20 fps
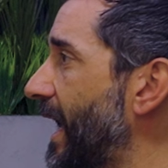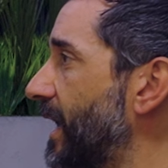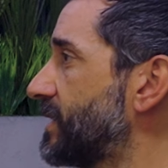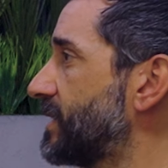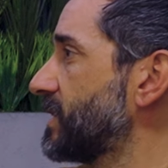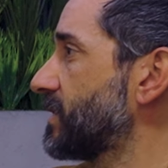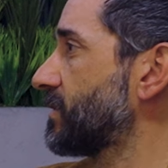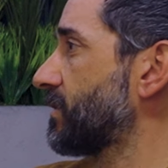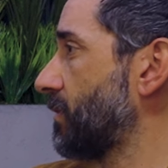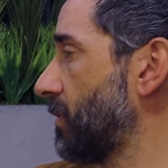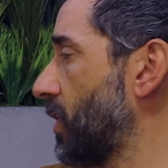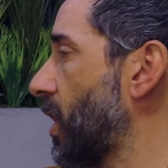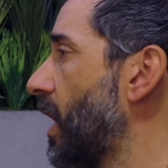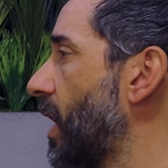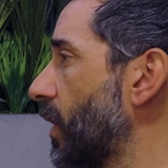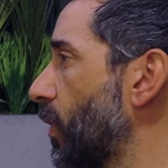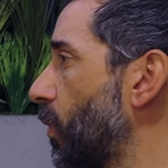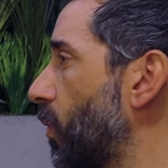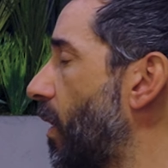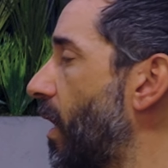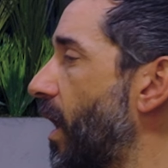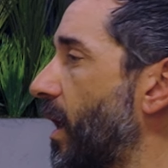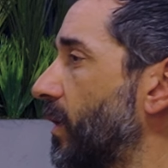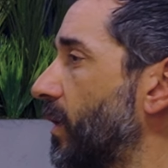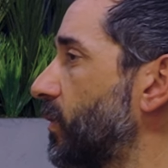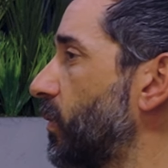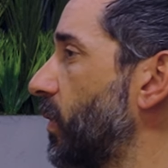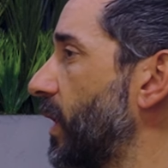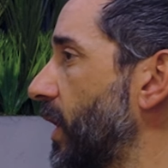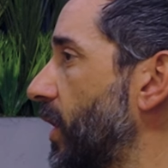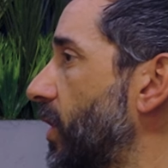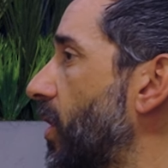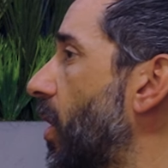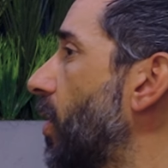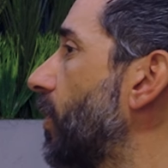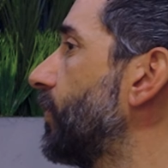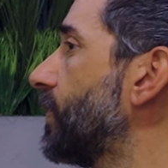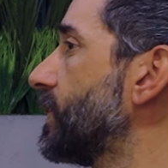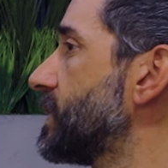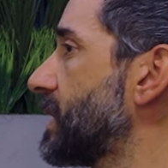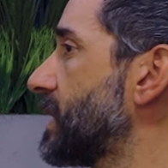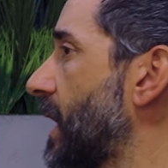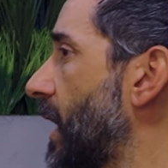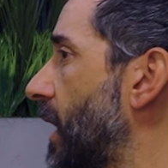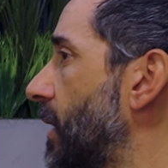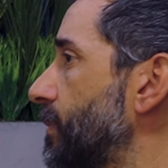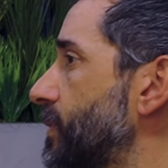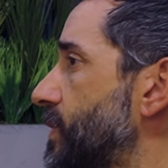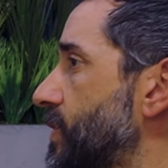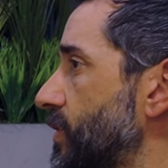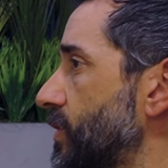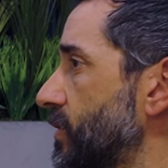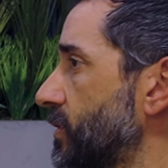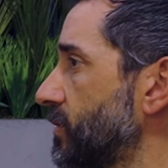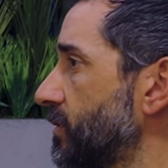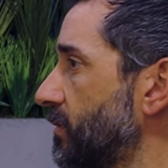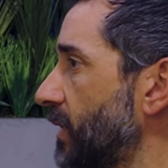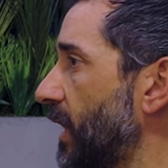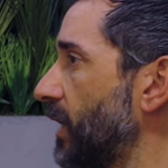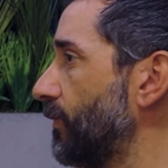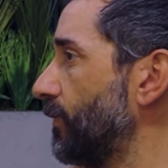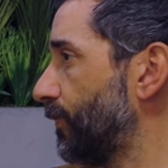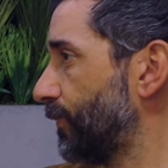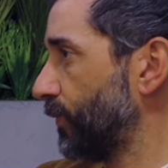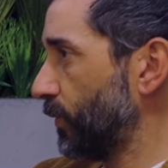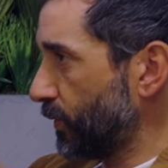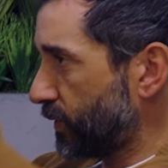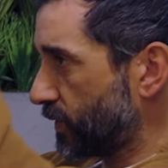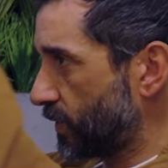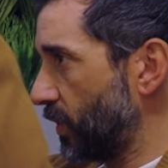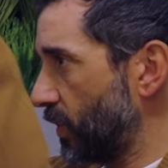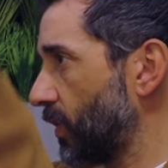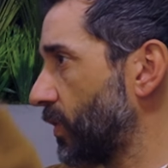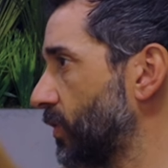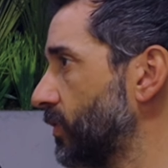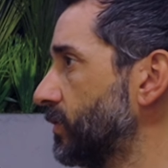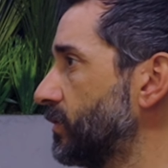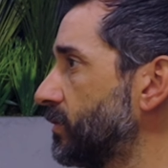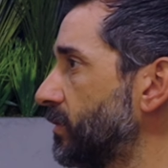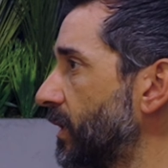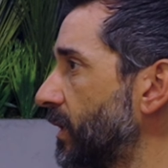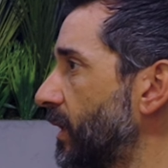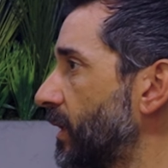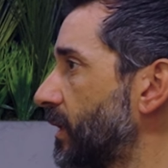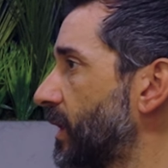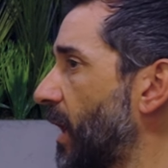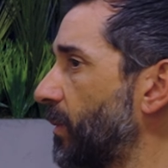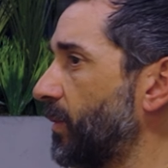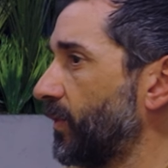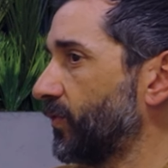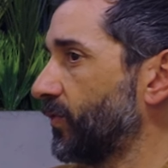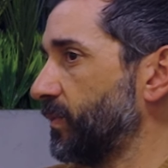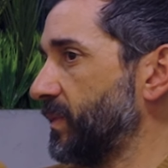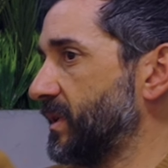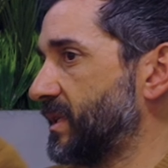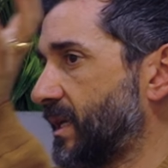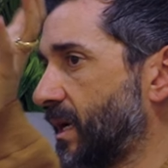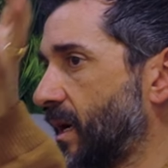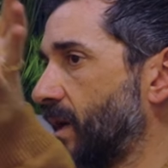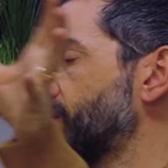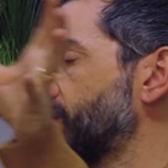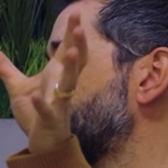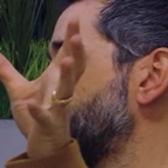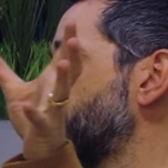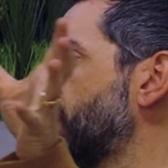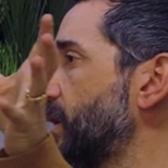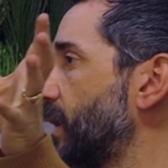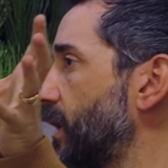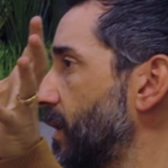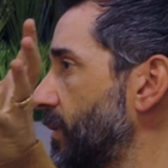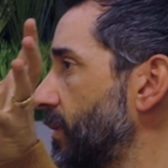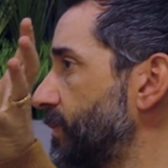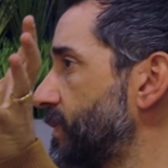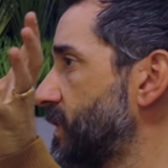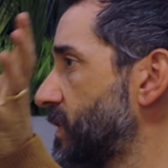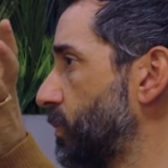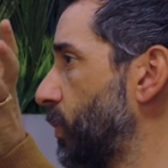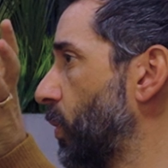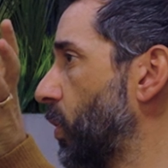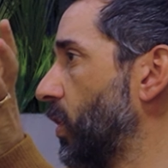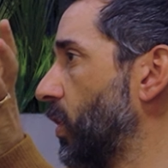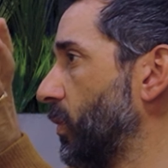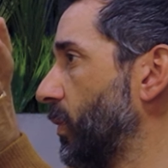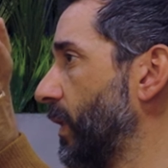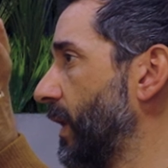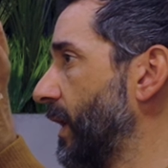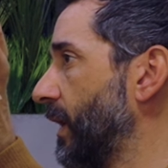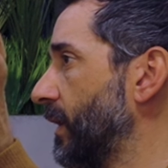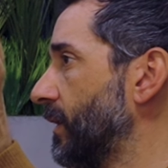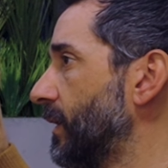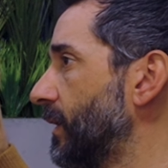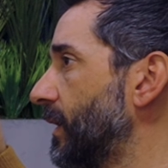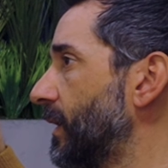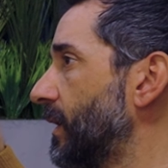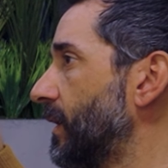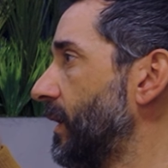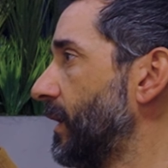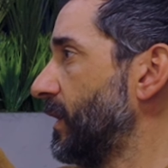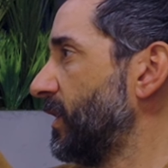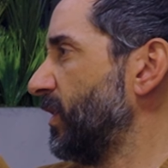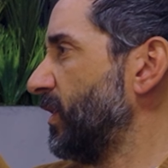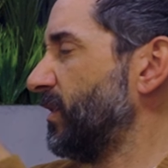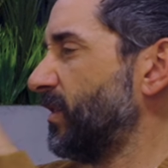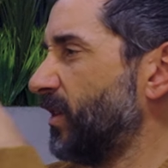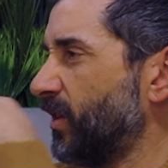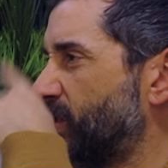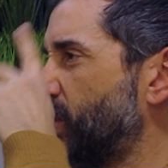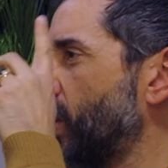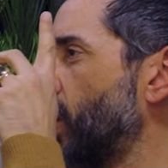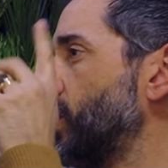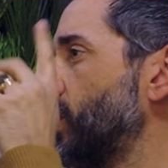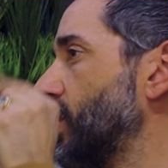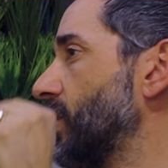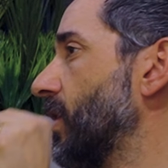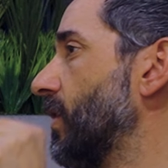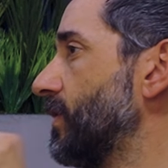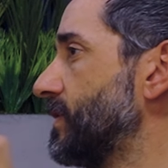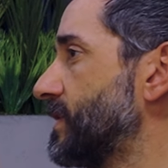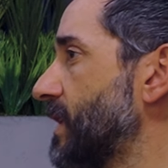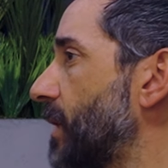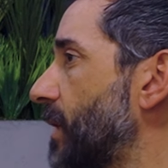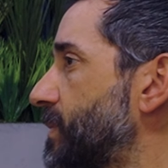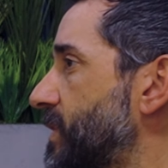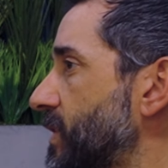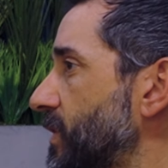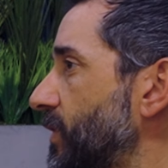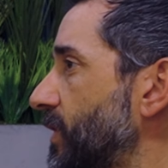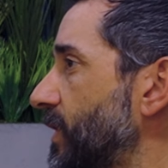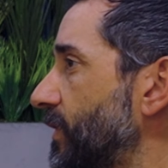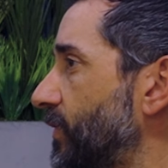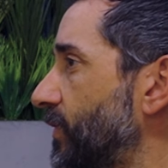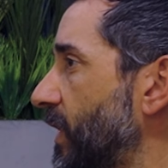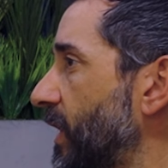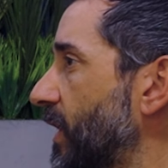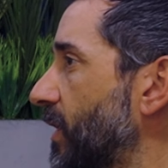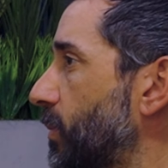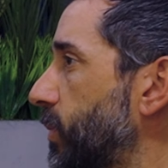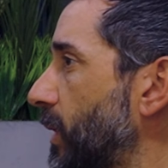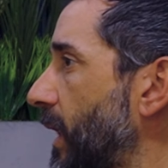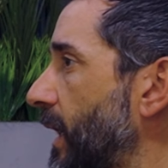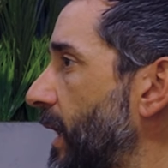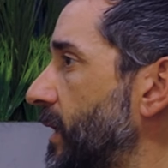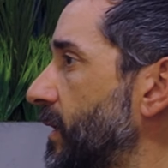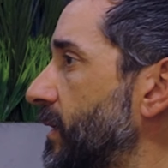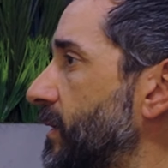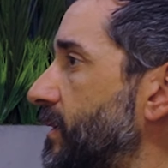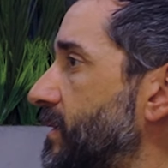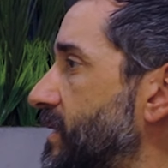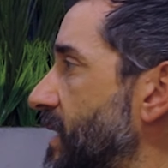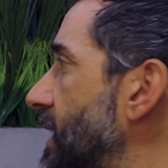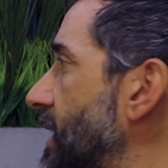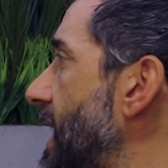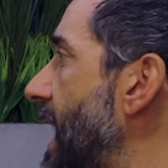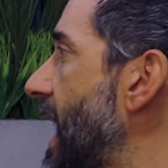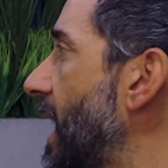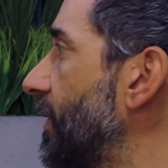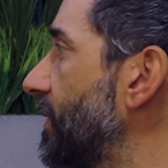it's just kind of wild where golf has come to in full circle, coming from this country club sport where you turn your nose up to it if you're going to play it, to now